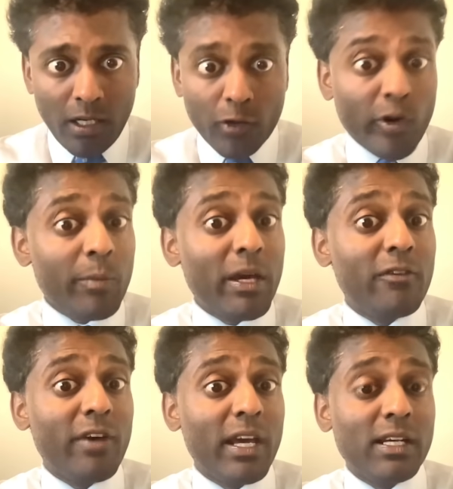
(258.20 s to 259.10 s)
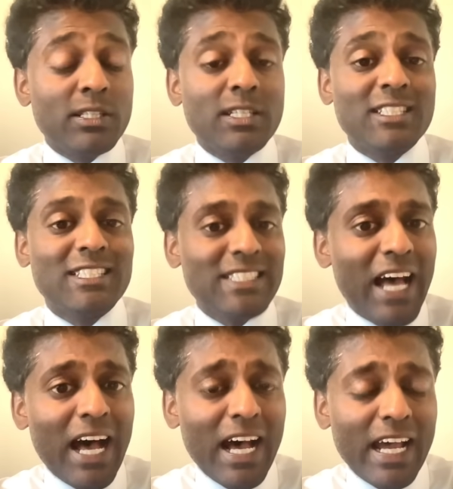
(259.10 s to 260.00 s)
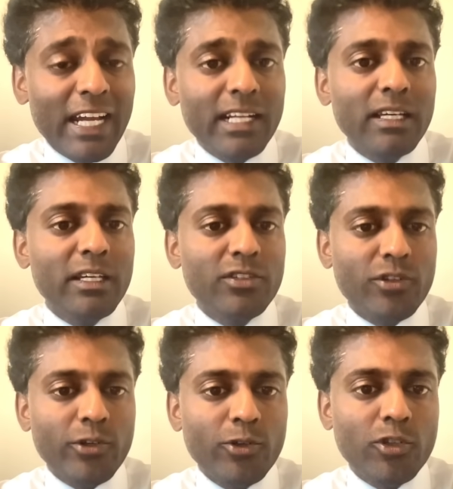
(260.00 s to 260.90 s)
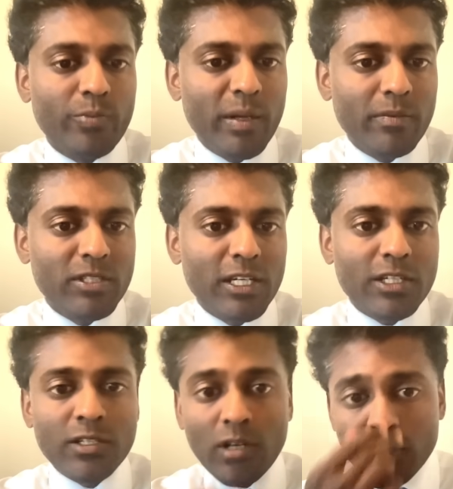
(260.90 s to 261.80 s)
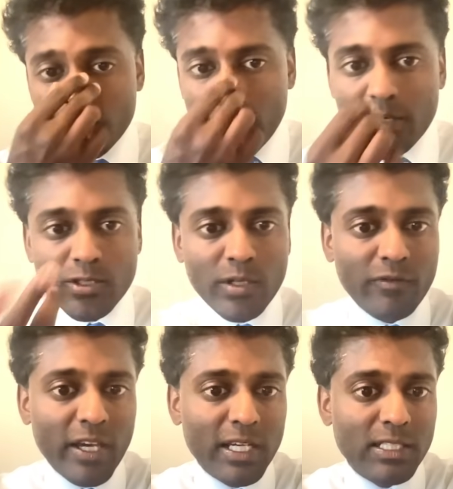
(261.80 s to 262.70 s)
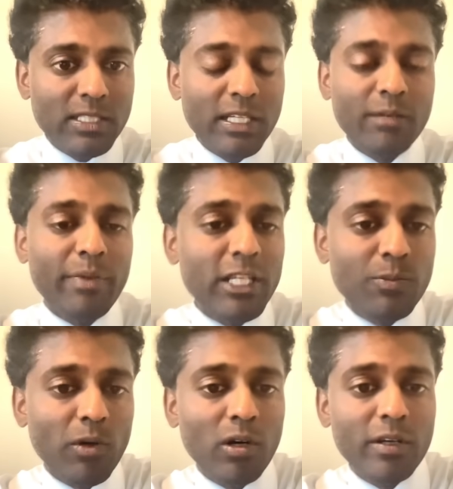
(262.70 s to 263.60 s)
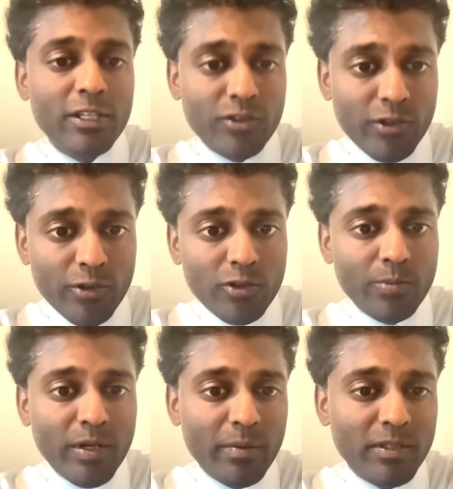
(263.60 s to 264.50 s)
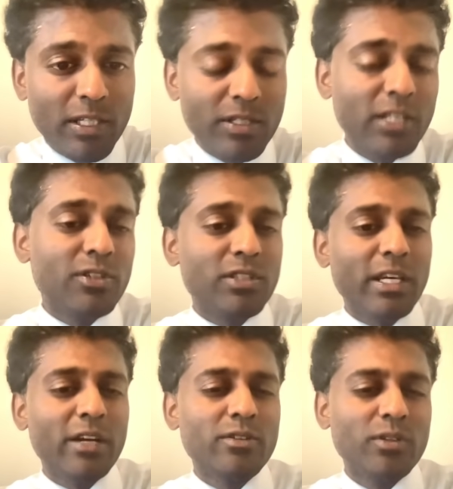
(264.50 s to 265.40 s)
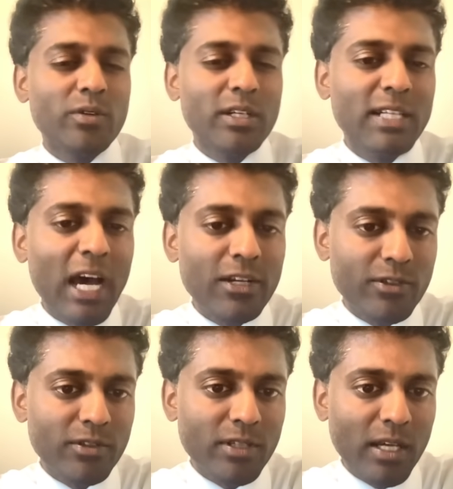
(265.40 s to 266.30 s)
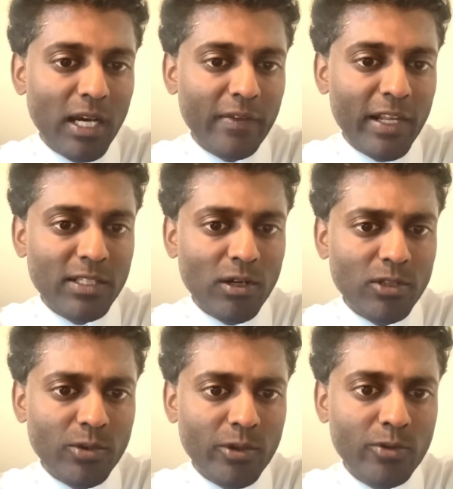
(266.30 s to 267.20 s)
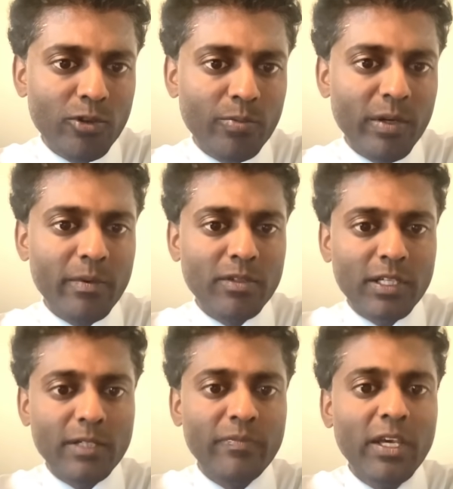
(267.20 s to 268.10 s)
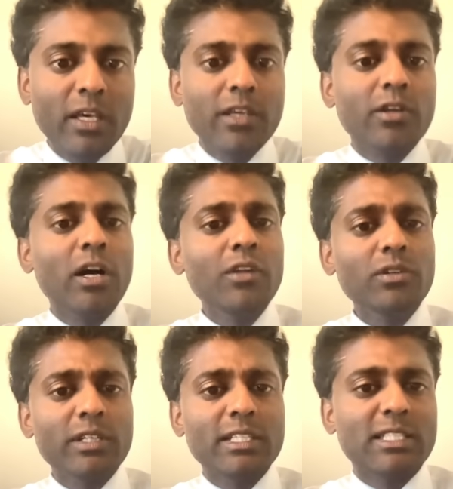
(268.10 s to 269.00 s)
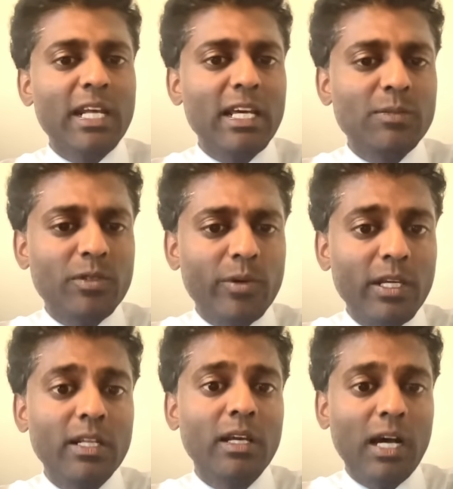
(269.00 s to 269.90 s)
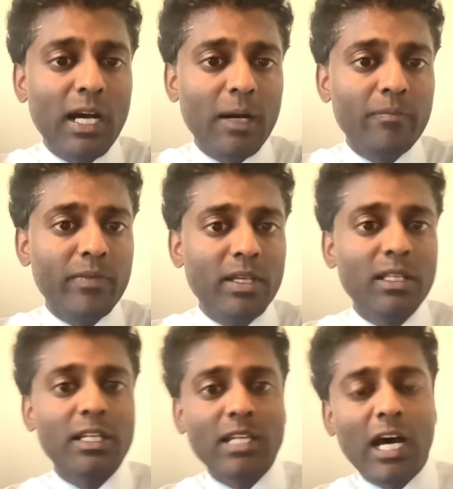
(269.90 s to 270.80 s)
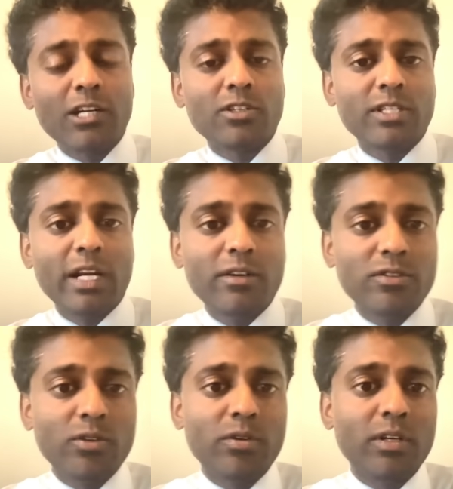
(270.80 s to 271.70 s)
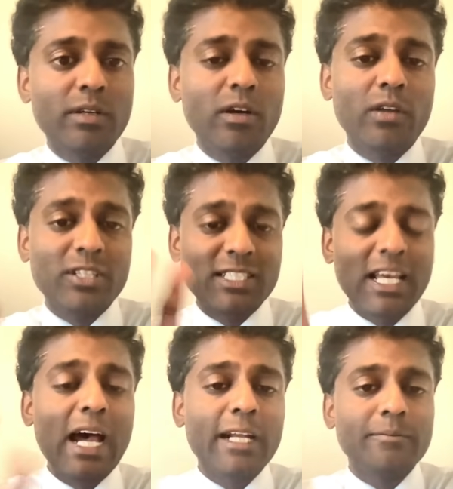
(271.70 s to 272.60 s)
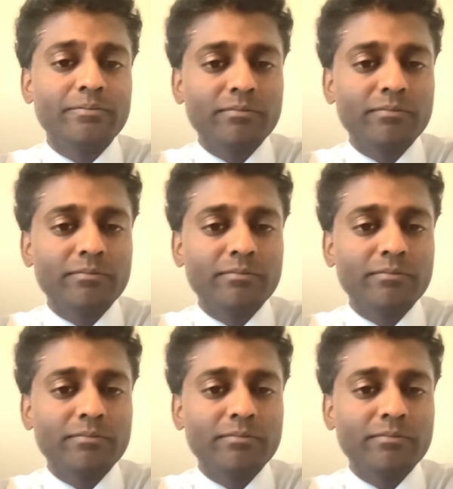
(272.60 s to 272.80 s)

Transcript: Green Bay Vegas side is your YouTube premium selection. Also, Arizona Vegas in baseball is your YouTube premium selection. I should say Arizona Dodgers. That is also a YouTube premium selection. Your other lean today is between the Dodgers and Arizona on the side.